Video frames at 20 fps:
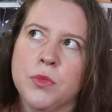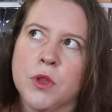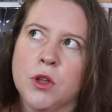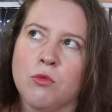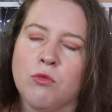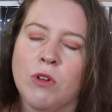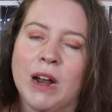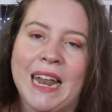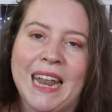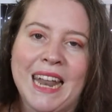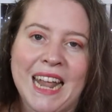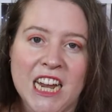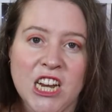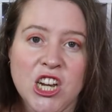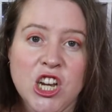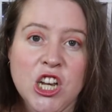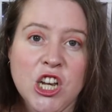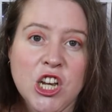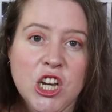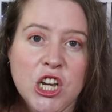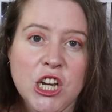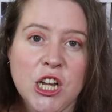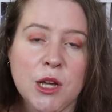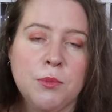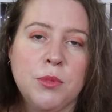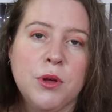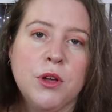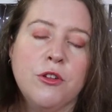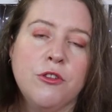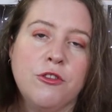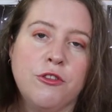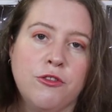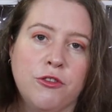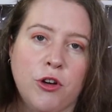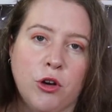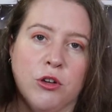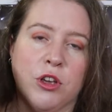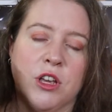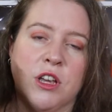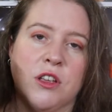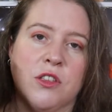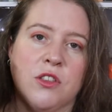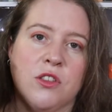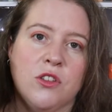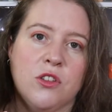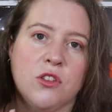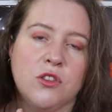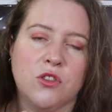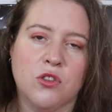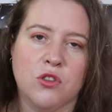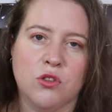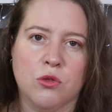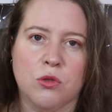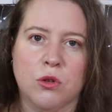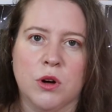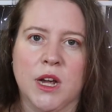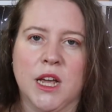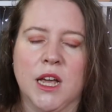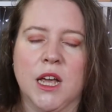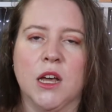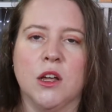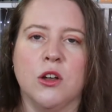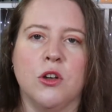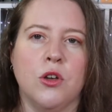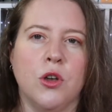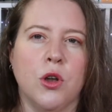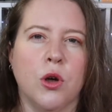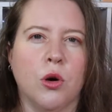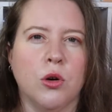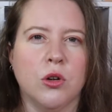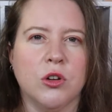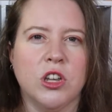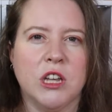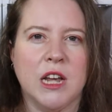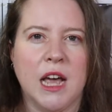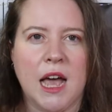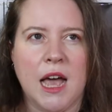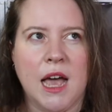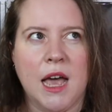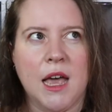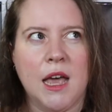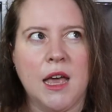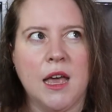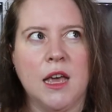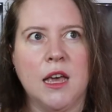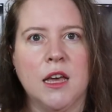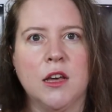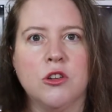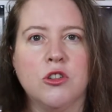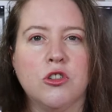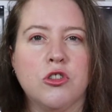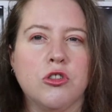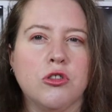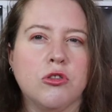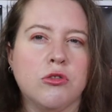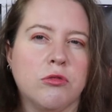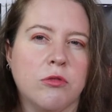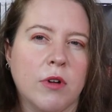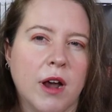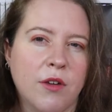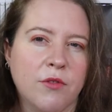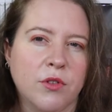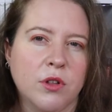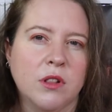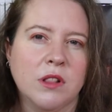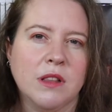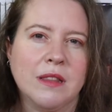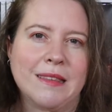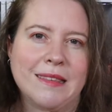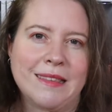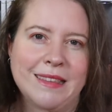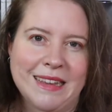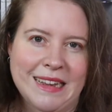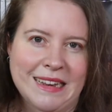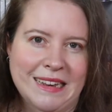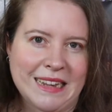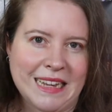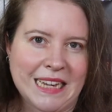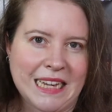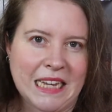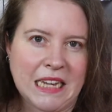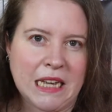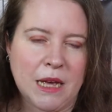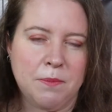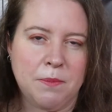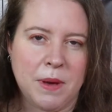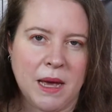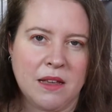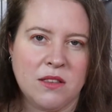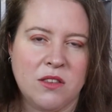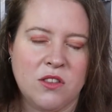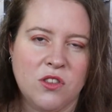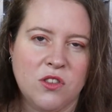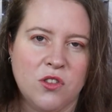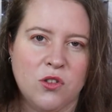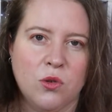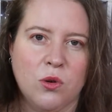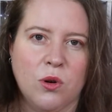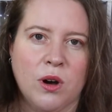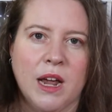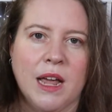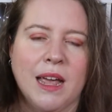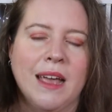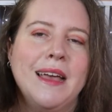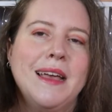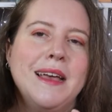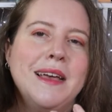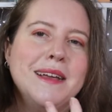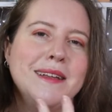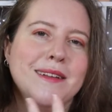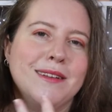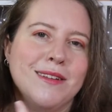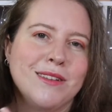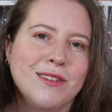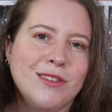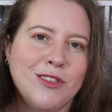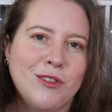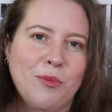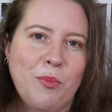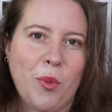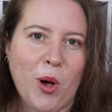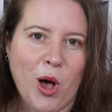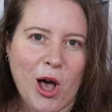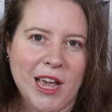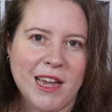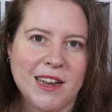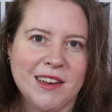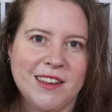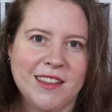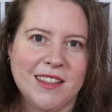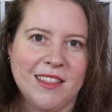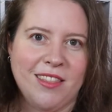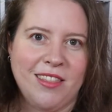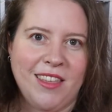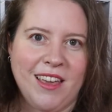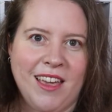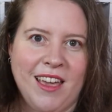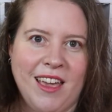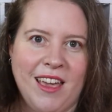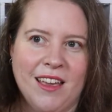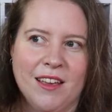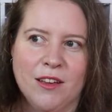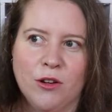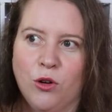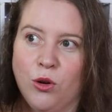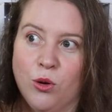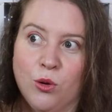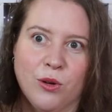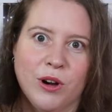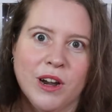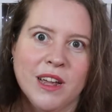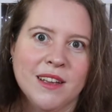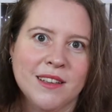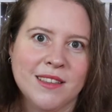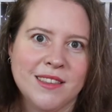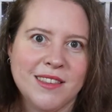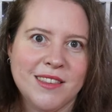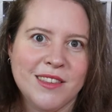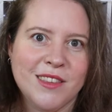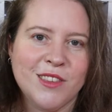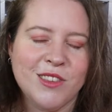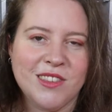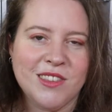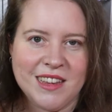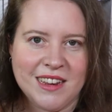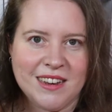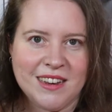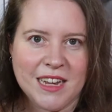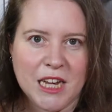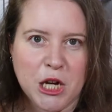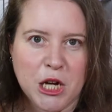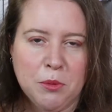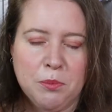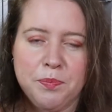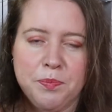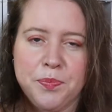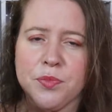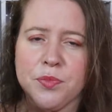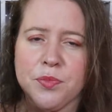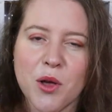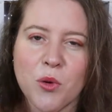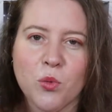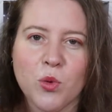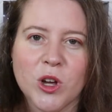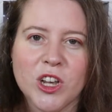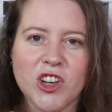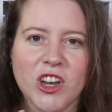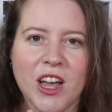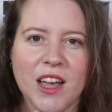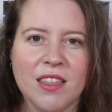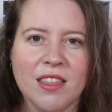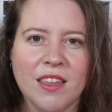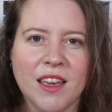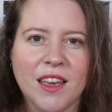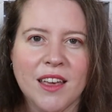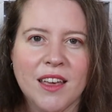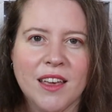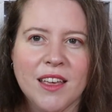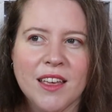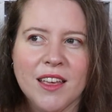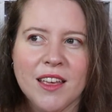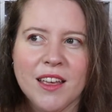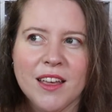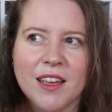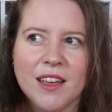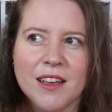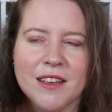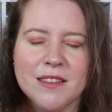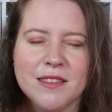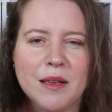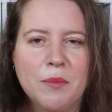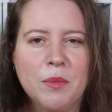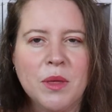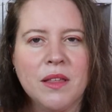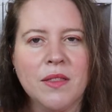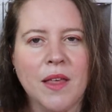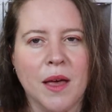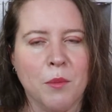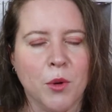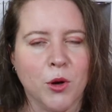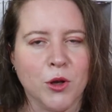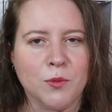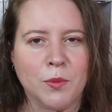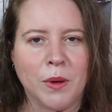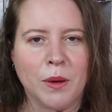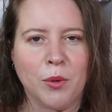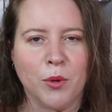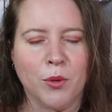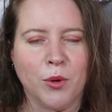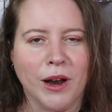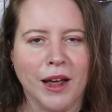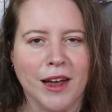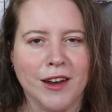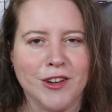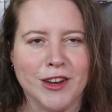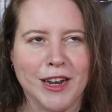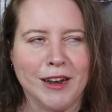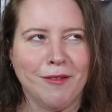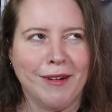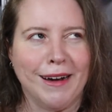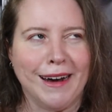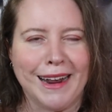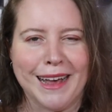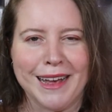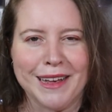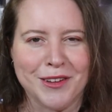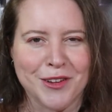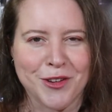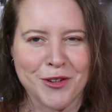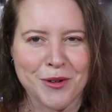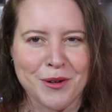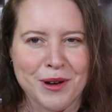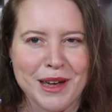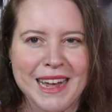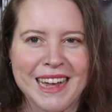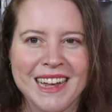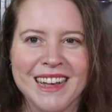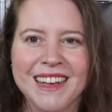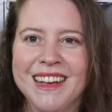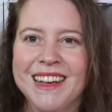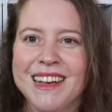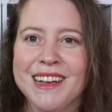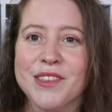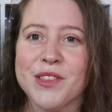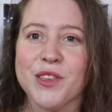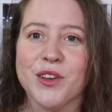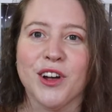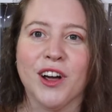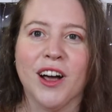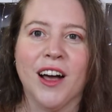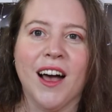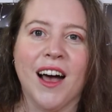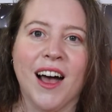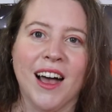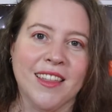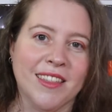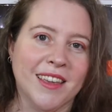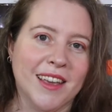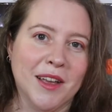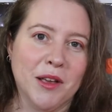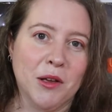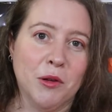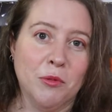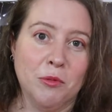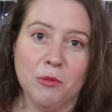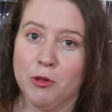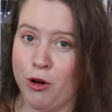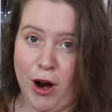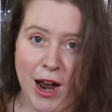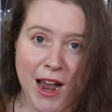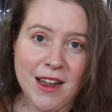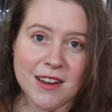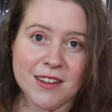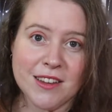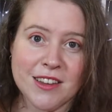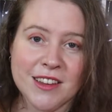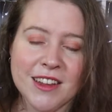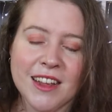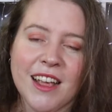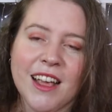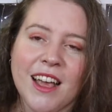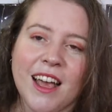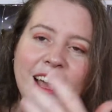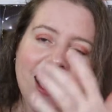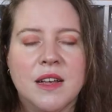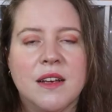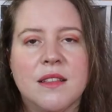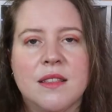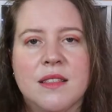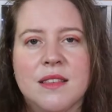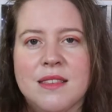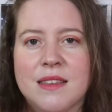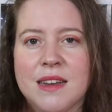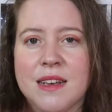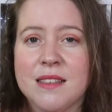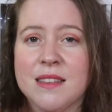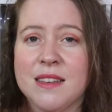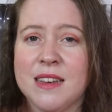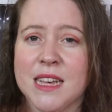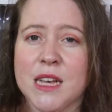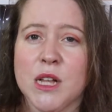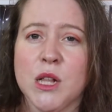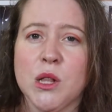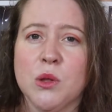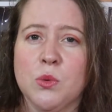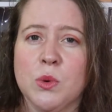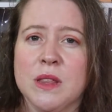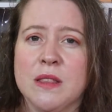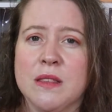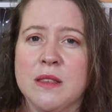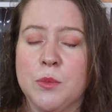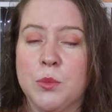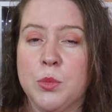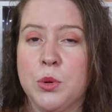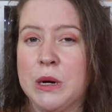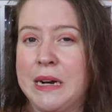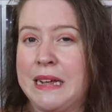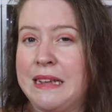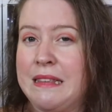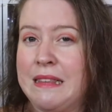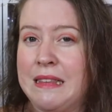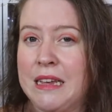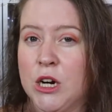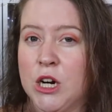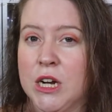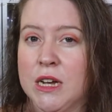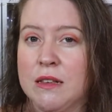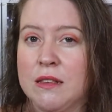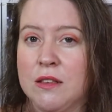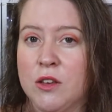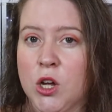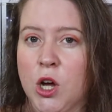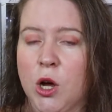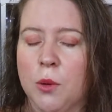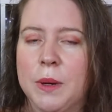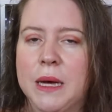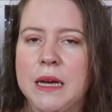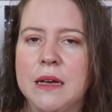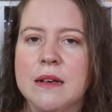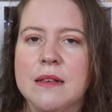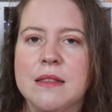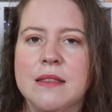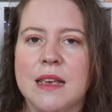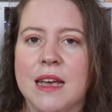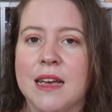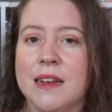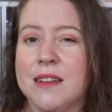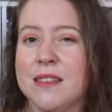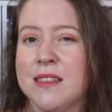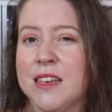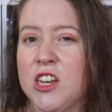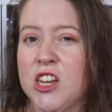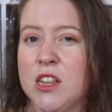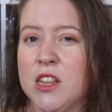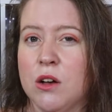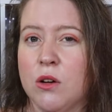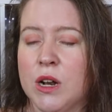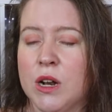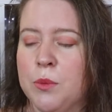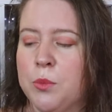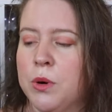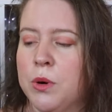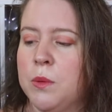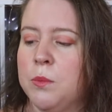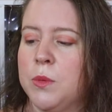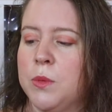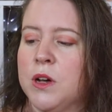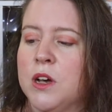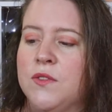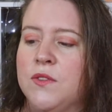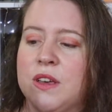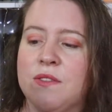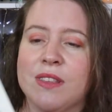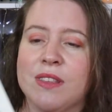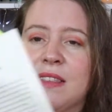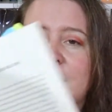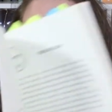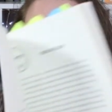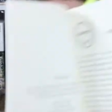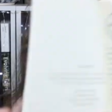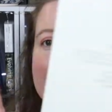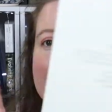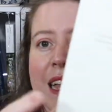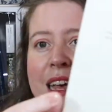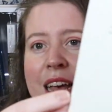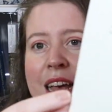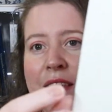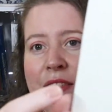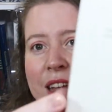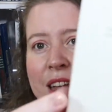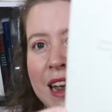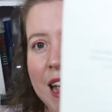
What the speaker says: relationship focused story, not a travel setting based story, despite the glorious setting, which I think is something that most people would actually really enjoy. So I think great. This does deal with some pretty serious topics and is actually the only print book I've ever seen that